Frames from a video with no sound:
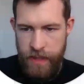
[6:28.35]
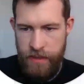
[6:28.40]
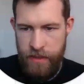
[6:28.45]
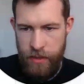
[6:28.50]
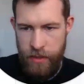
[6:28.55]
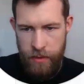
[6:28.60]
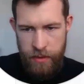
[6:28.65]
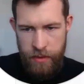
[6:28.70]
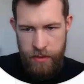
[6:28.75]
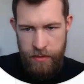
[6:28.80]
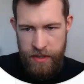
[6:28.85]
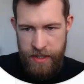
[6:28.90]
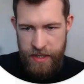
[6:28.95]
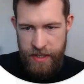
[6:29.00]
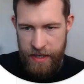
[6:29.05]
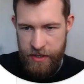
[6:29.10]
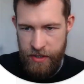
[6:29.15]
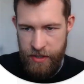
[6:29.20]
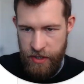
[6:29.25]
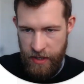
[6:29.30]
Tools are
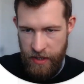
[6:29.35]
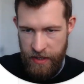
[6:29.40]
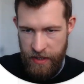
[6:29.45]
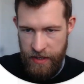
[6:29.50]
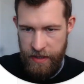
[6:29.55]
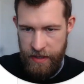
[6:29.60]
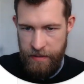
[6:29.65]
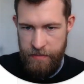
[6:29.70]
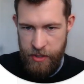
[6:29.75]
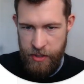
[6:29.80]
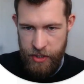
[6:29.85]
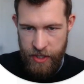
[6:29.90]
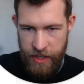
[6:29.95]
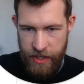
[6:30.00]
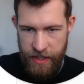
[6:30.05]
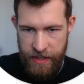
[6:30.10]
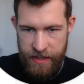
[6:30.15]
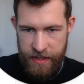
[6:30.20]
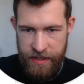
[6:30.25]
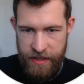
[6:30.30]
essentially
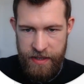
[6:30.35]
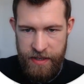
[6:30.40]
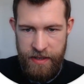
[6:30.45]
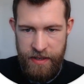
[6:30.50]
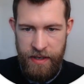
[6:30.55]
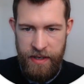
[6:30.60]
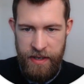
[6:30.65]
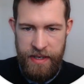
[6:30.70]
machines,